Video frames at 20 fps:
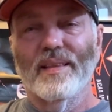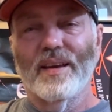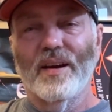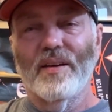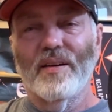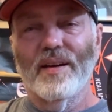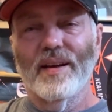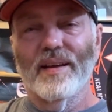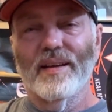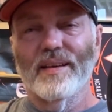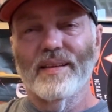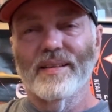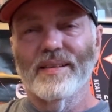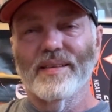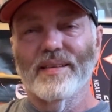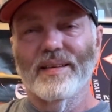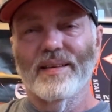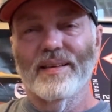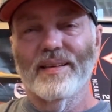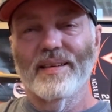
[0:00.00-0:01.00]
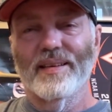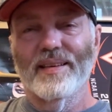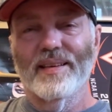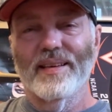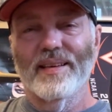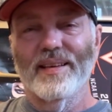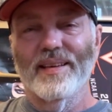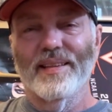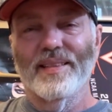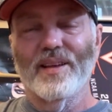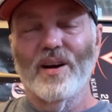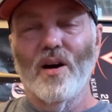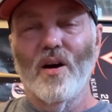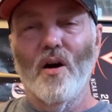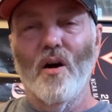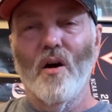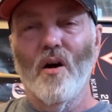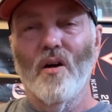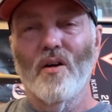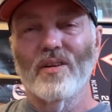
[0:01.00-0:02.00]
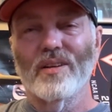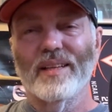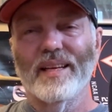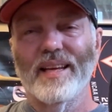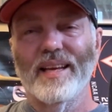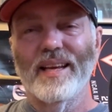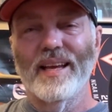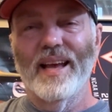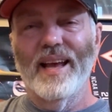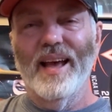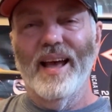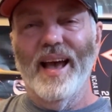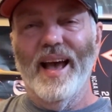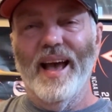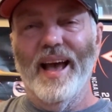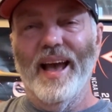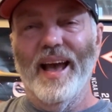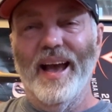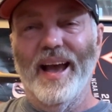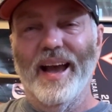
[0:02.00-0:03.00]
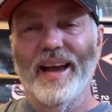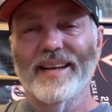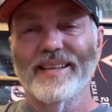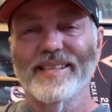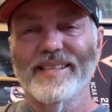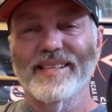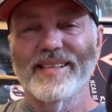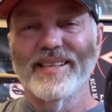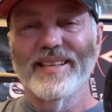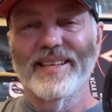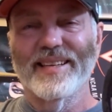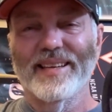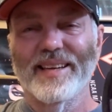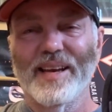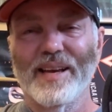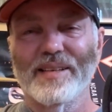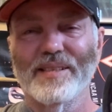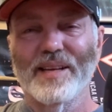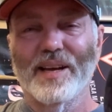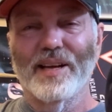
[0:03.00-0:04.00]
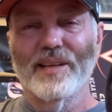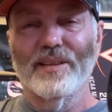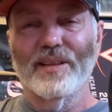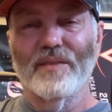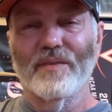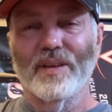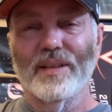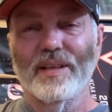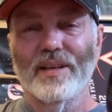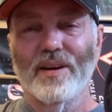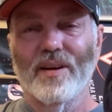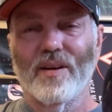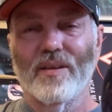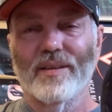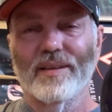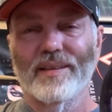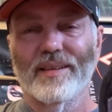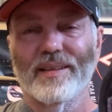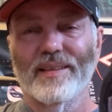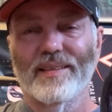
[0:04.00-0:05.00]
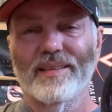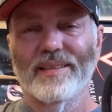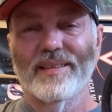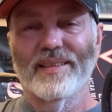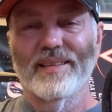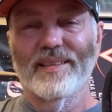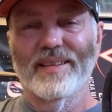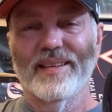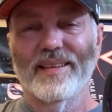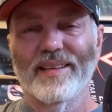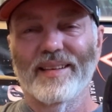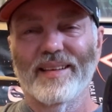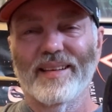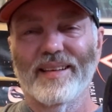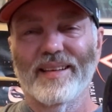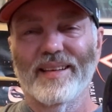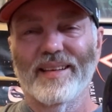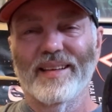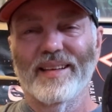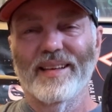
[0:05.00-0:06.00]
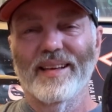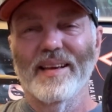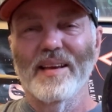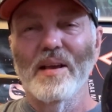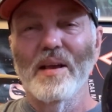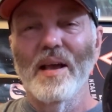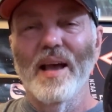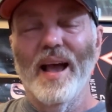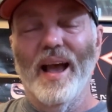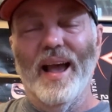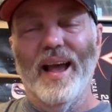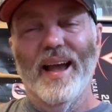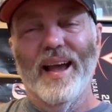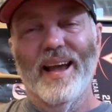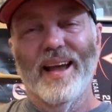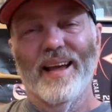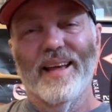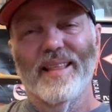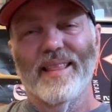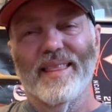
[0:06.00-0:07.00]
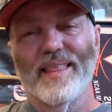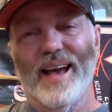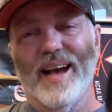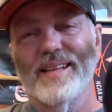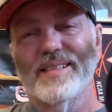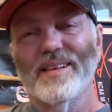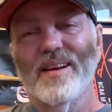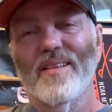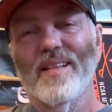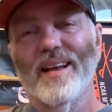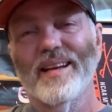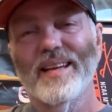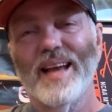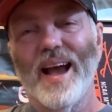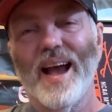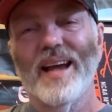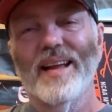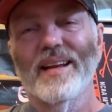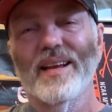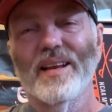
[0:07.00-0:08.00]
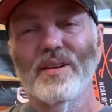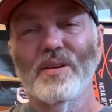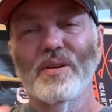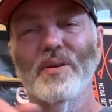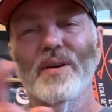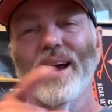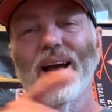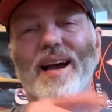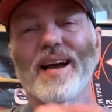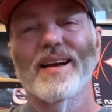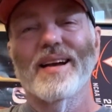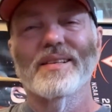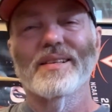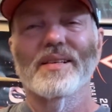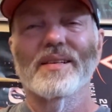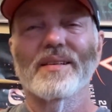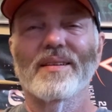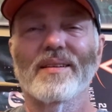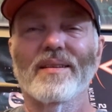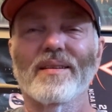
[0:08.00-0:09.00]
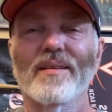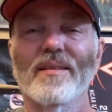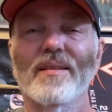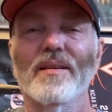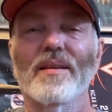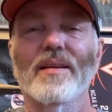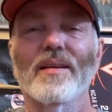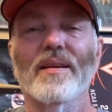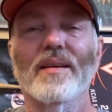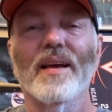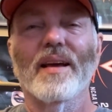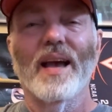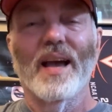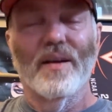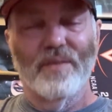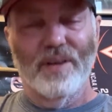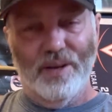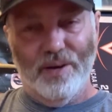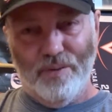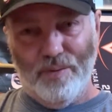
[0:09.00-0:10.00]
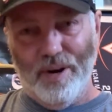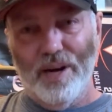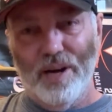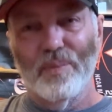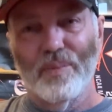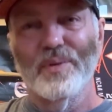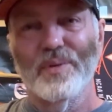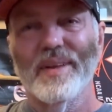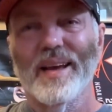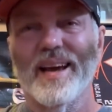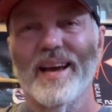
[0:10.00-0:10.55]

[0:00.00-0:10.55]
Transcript: there it is. The Harley Hex, as I lovingly call it. And that's all I got. And you guys have an incredible